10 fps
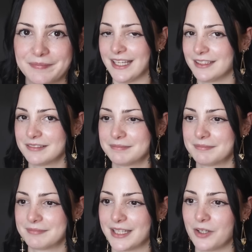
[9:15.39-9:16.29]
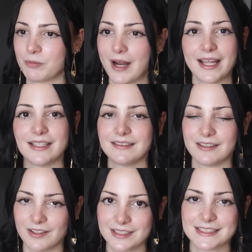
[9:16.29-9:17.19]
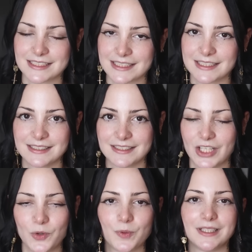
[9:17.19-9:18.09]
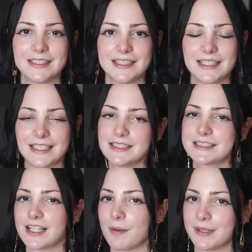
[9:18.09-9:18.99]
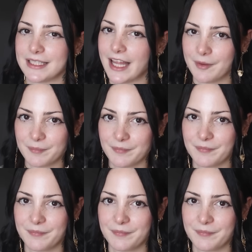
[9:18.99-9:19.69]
And they're right, honestly, no one is stopping them.